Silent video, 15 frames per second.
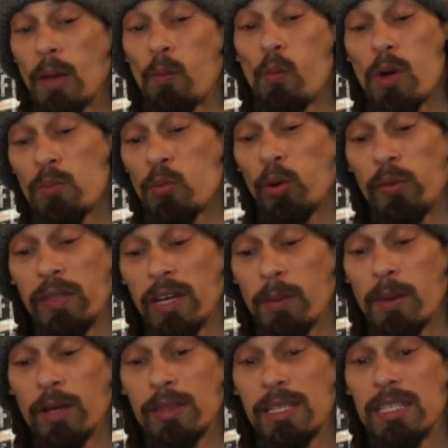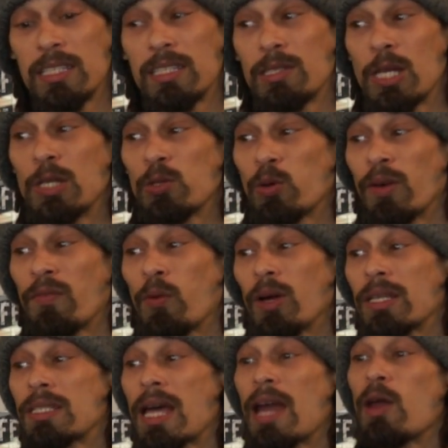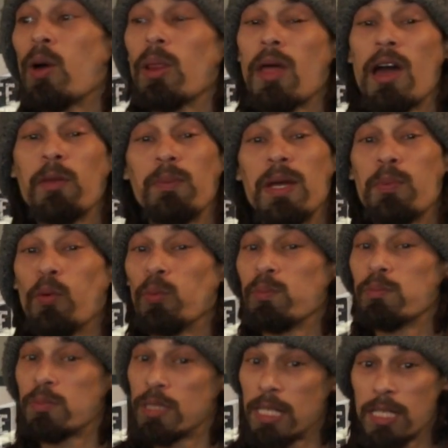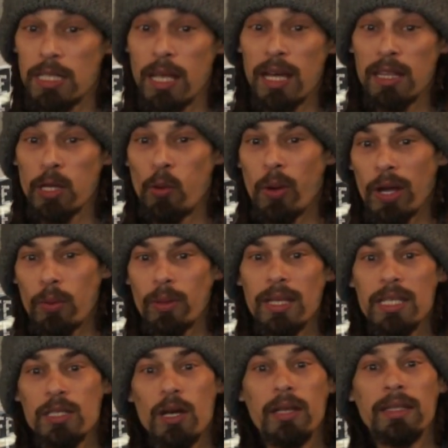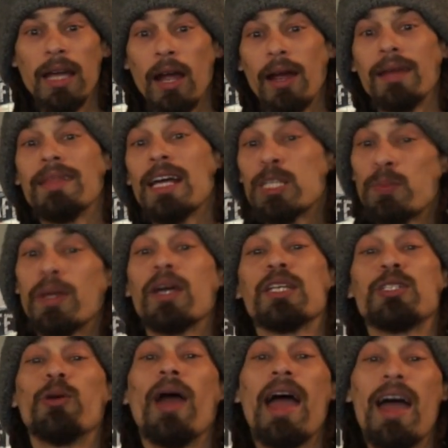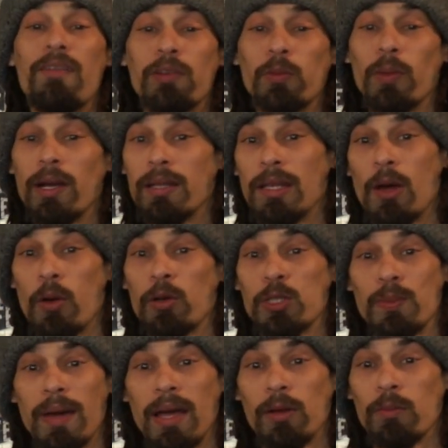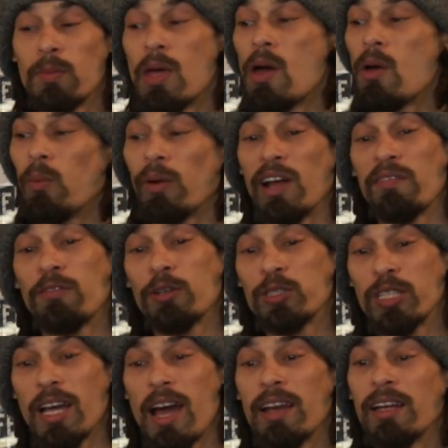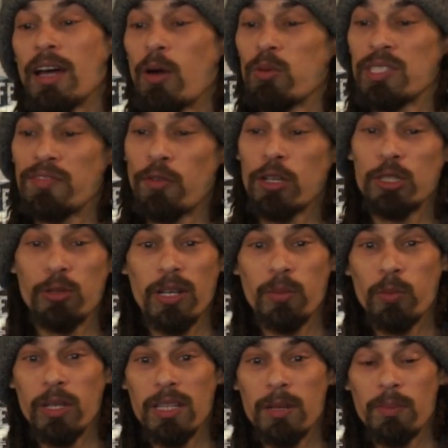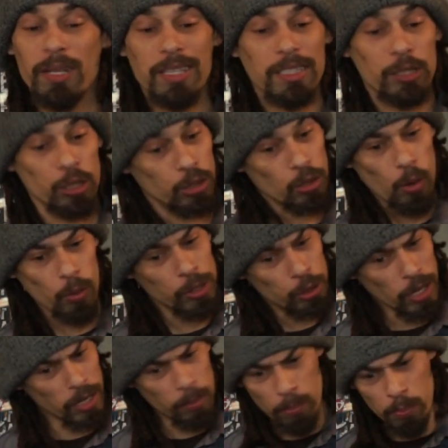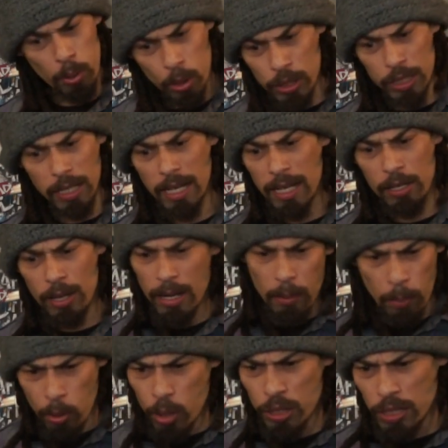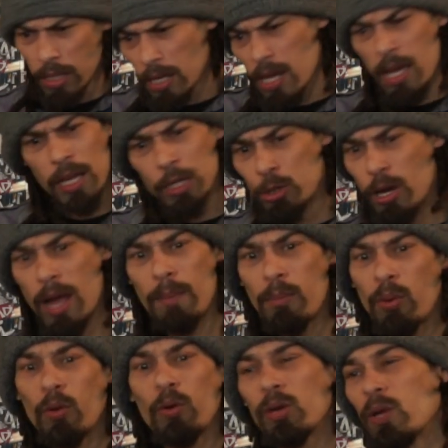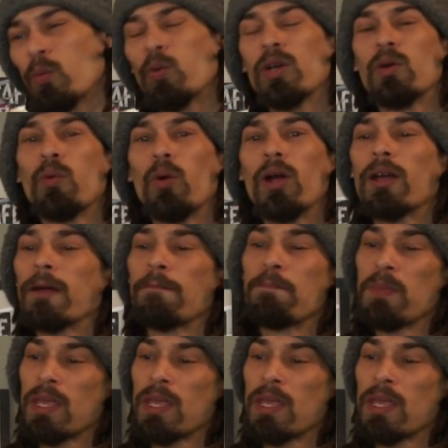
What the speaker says: One more thing about these Suntour forks, I know a lot of people dislike the quick release on there, and that's because you haven't read the owner's manual. When I first got it, I was frustrated with it because it just always tried to push it in. You had to push it and try and pull, and it wouldn't work.